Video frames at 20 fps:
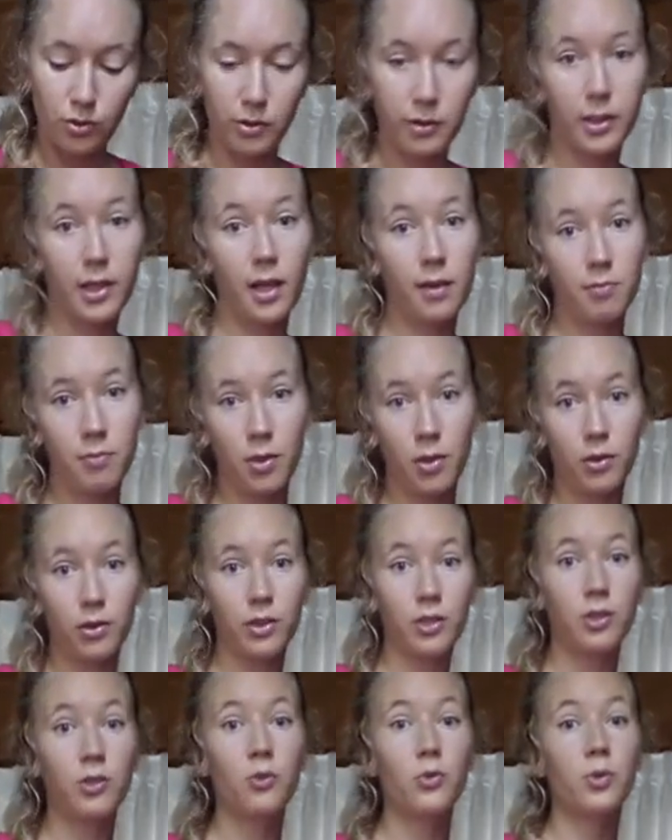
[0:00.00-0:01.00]
or it can be on
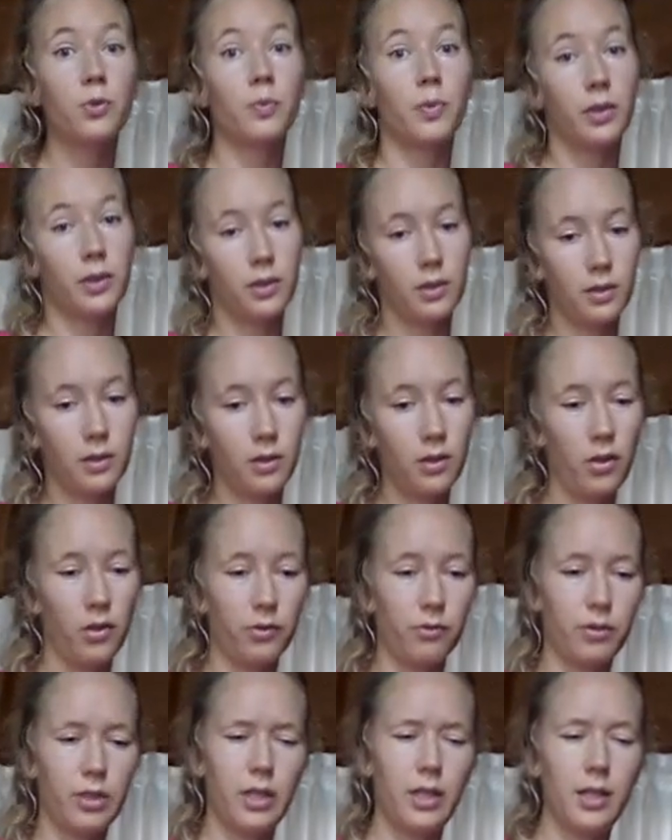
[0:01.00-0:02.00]
the news, but
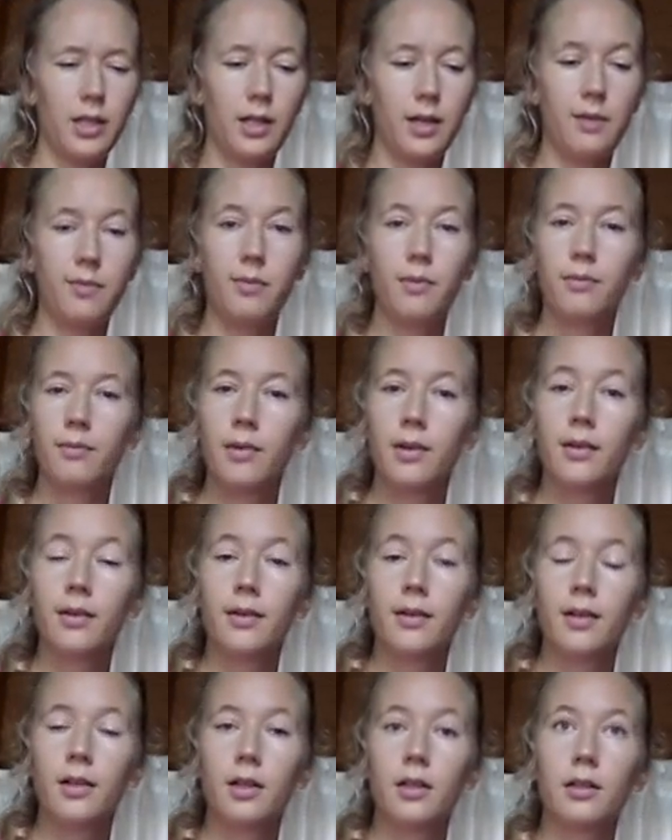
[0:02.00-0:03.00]
not really
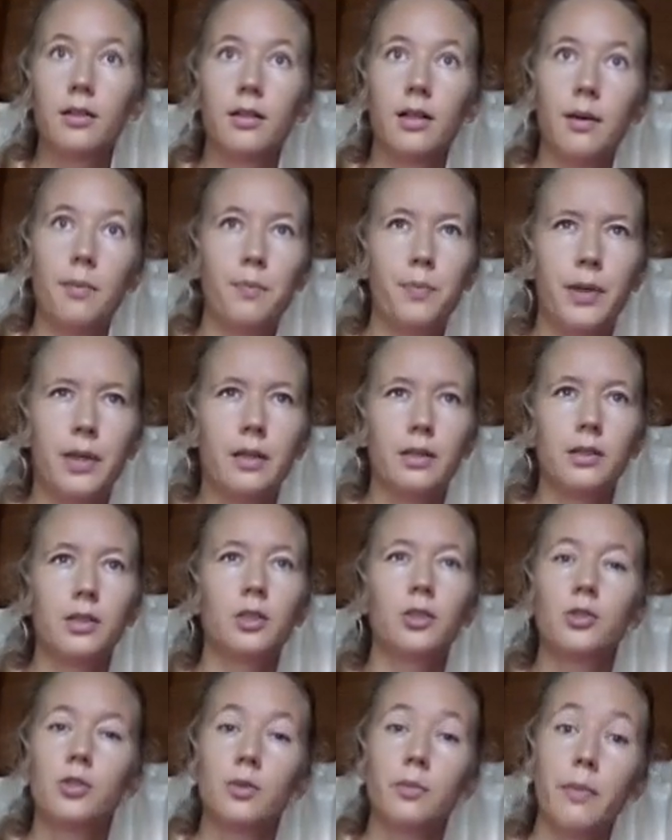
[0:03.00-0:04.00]
appeals
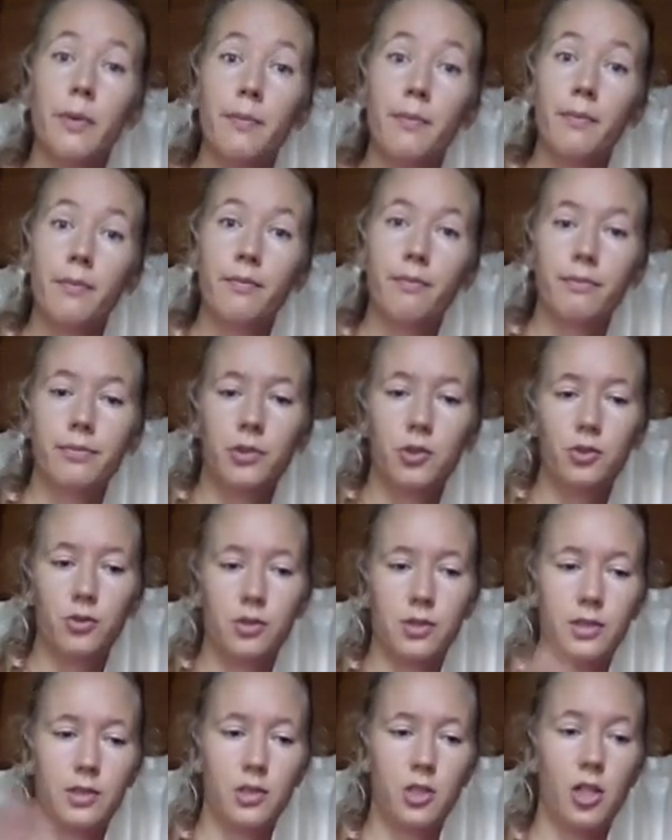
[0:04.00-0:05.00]
to the to
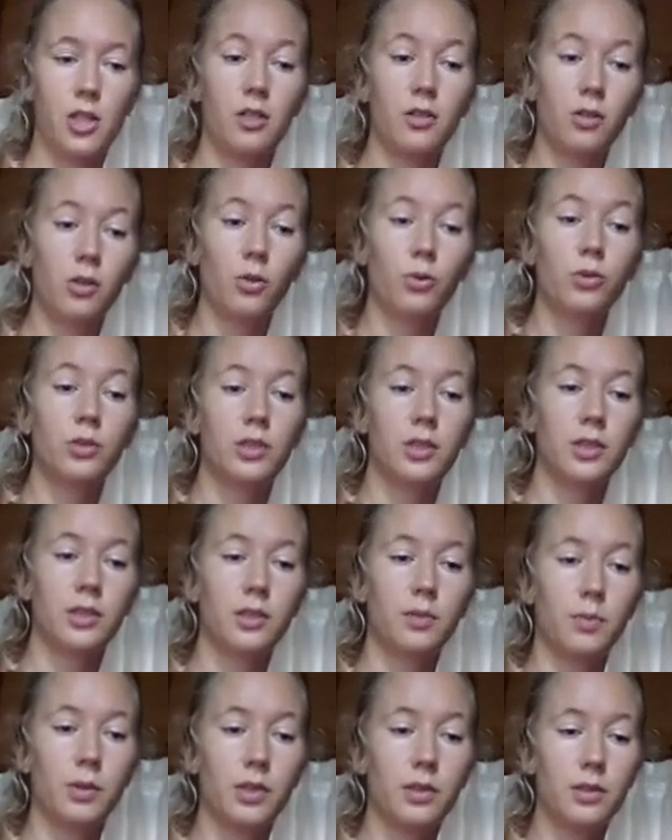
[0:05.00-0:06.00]
the general
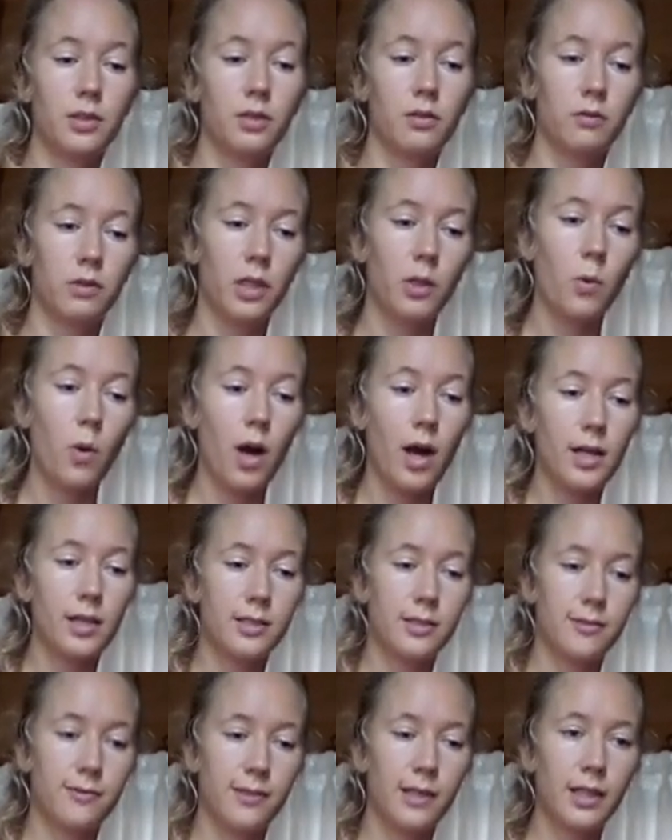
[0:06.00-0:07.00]
audience because it requires
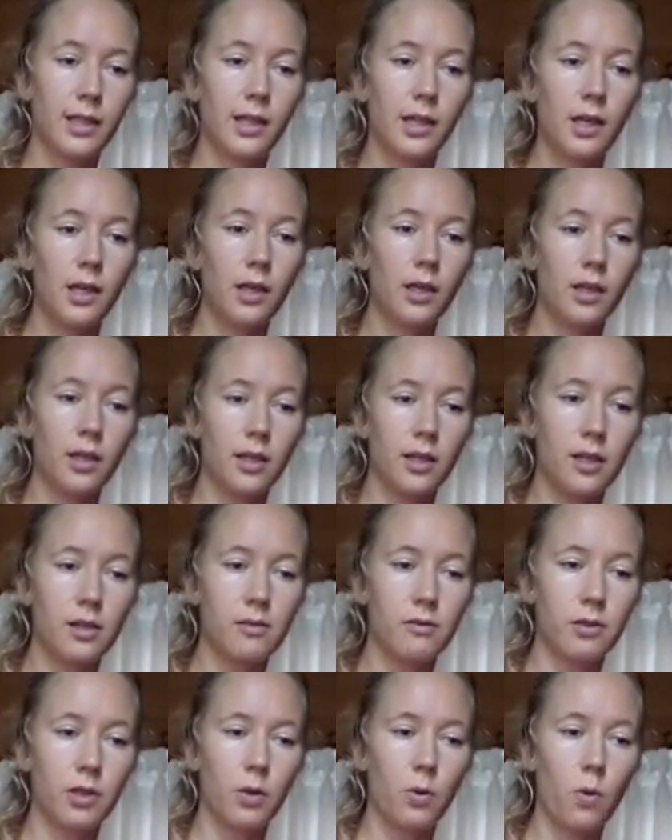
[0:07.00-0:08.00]
thinking and it
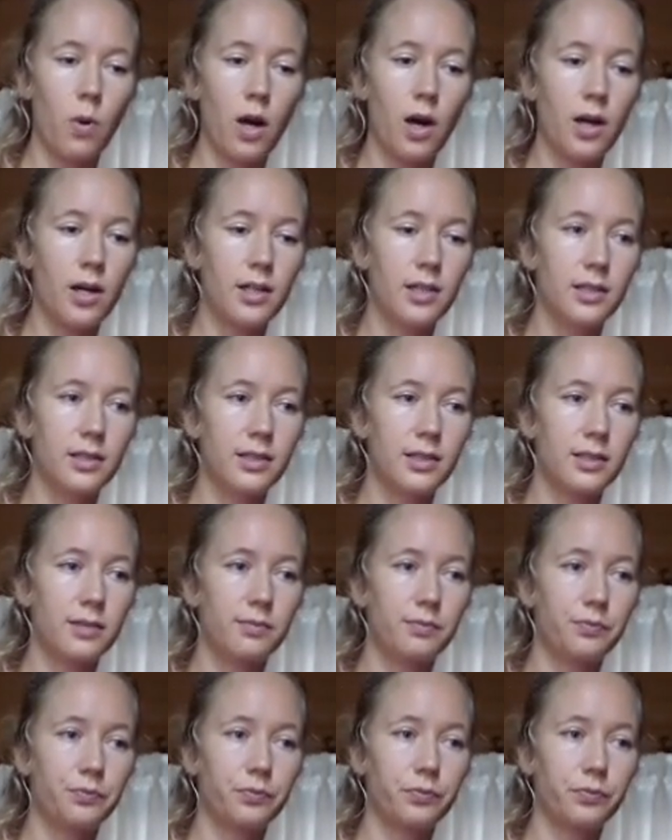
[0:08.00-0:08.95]
requires